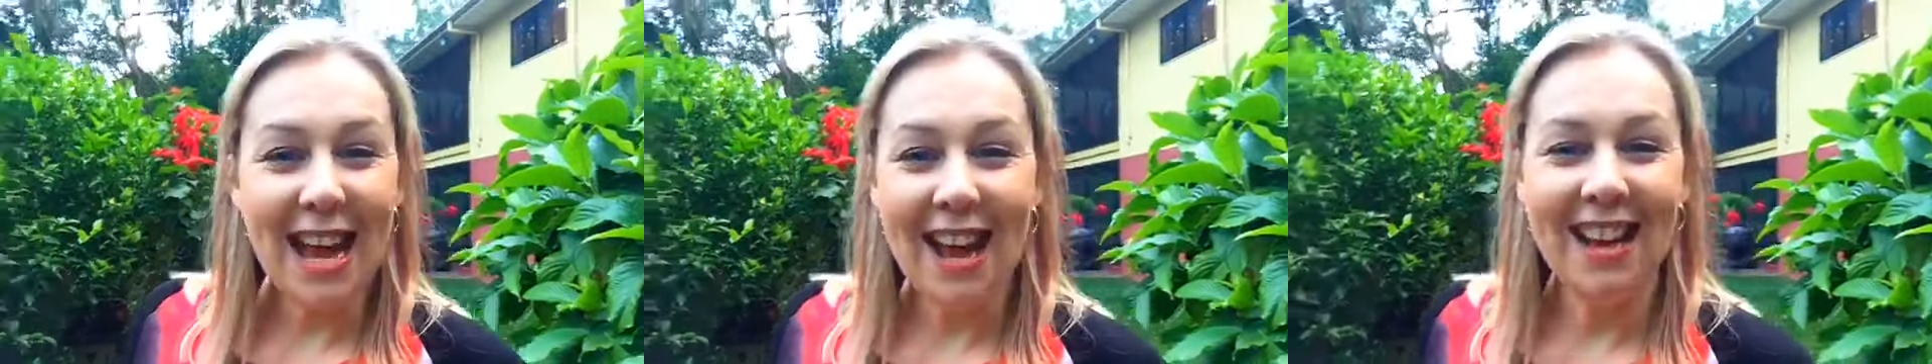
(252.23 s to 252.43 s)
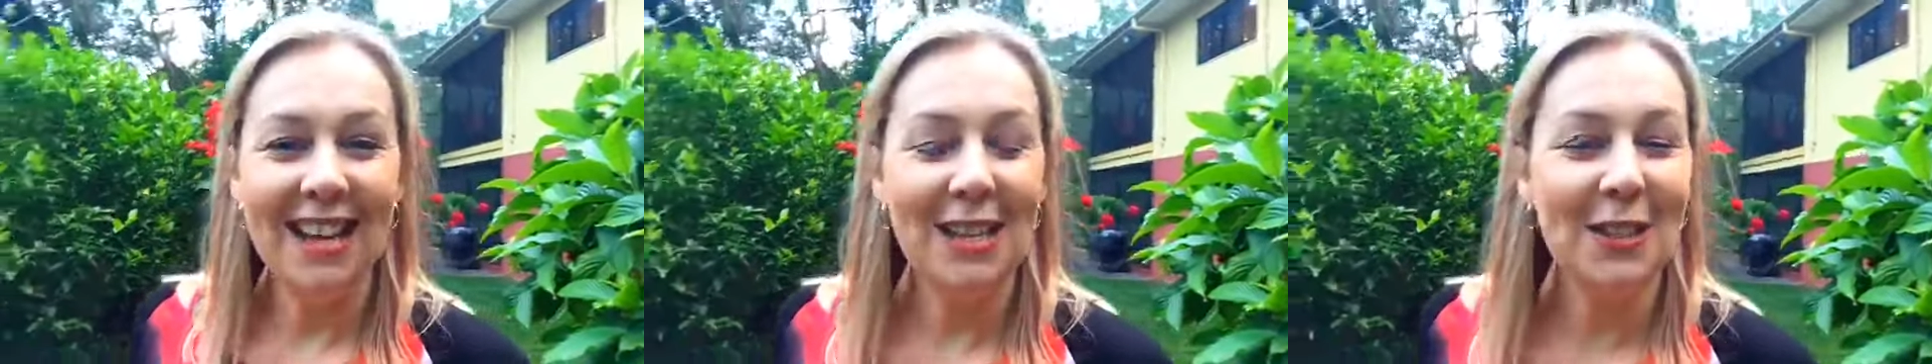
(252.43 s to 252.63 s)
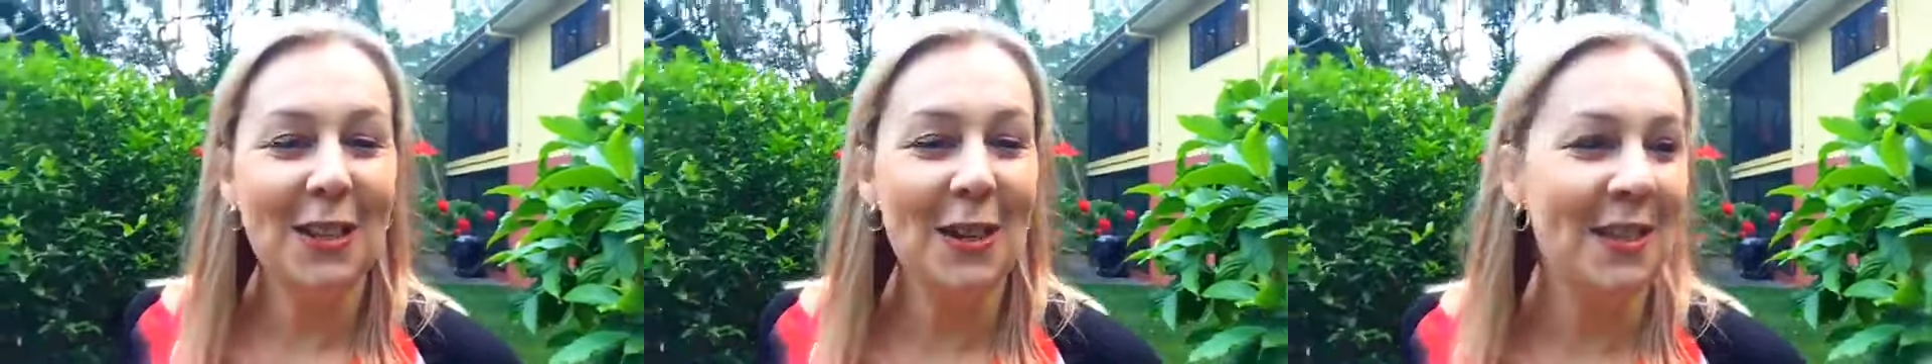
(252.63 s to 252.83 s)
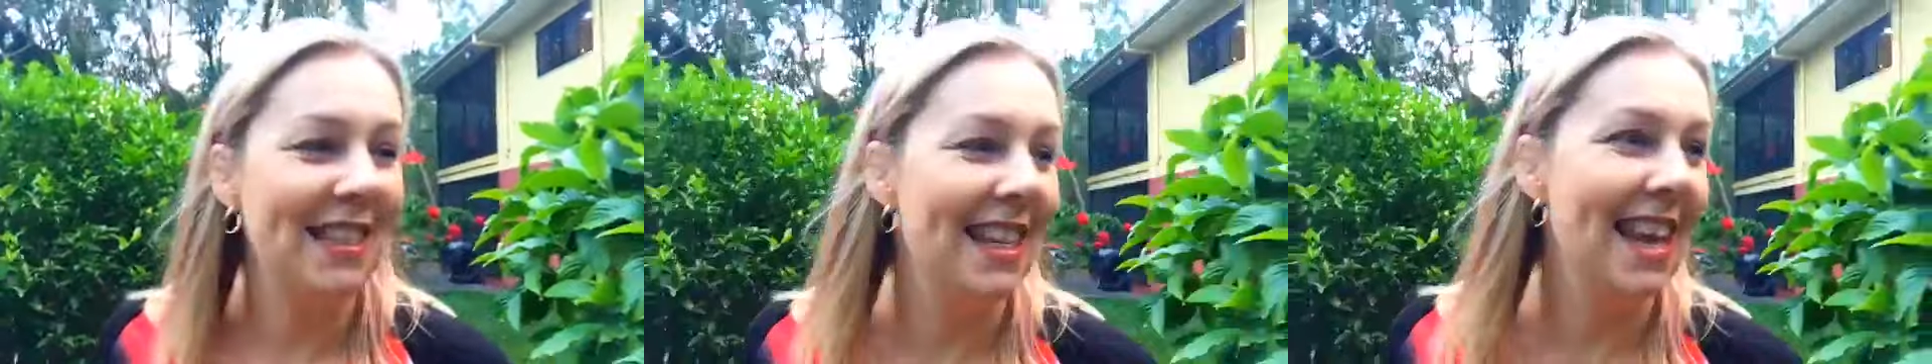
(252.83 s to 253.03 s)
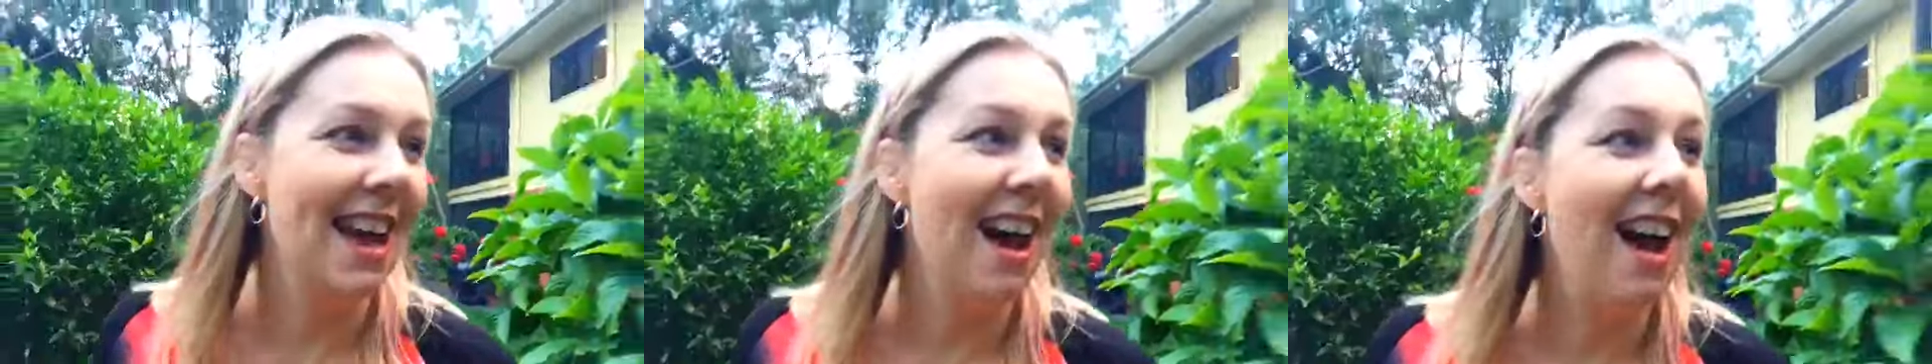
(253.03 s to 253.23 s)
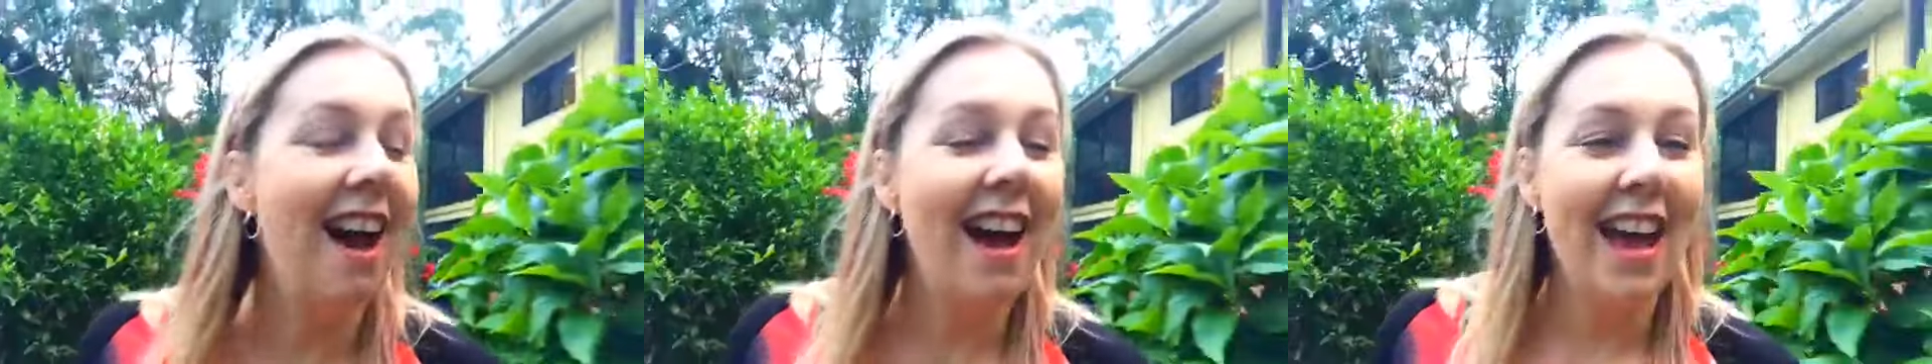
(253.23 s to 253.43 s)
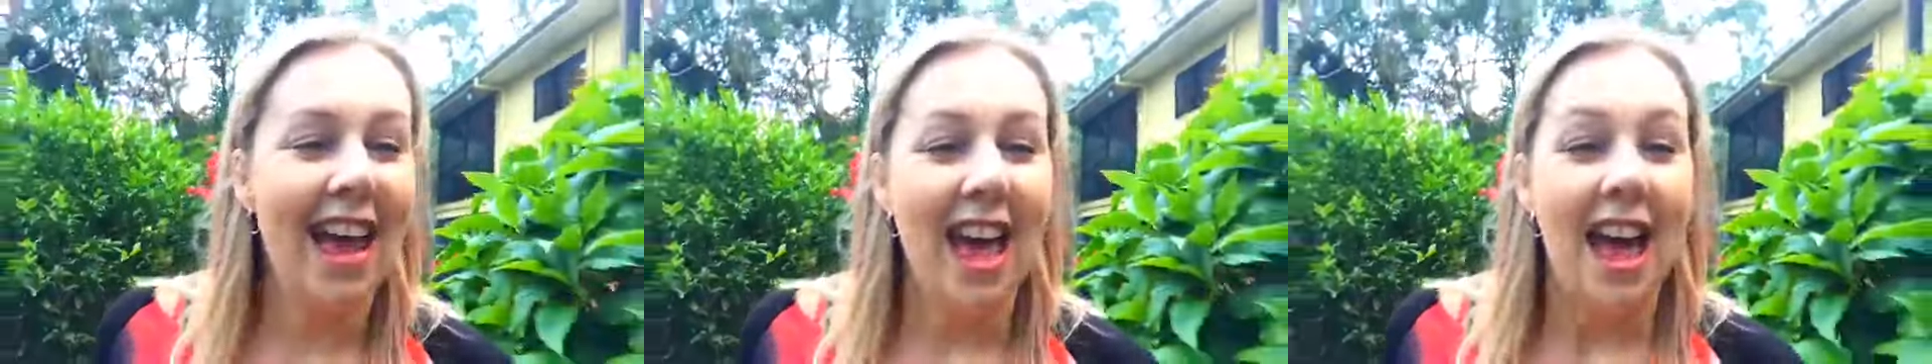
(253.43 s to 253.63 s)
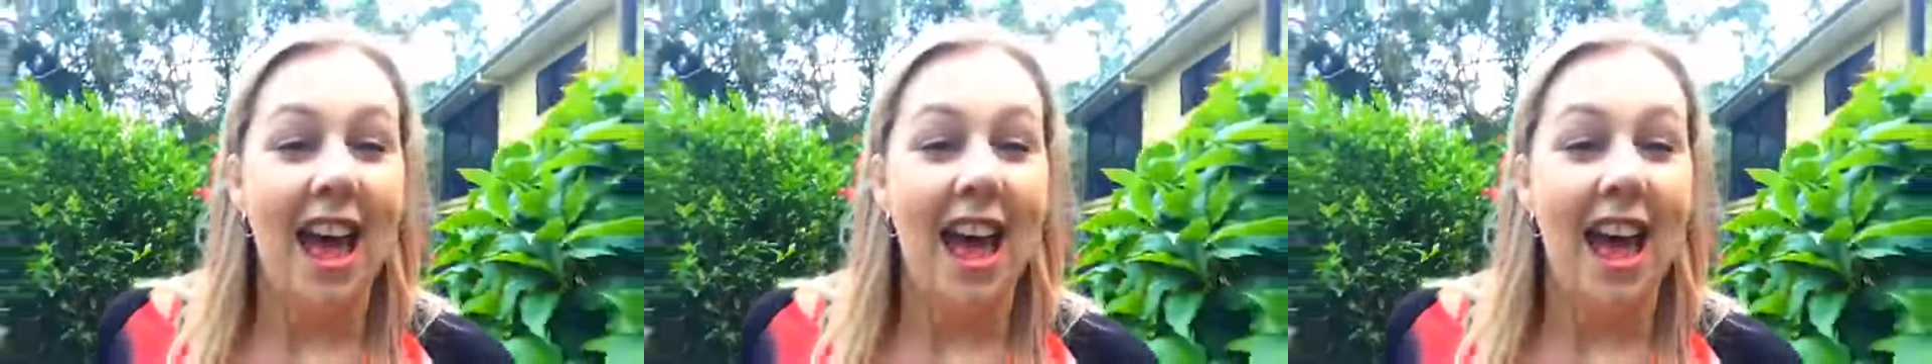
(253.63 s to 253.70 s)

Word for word: I need to go say hi.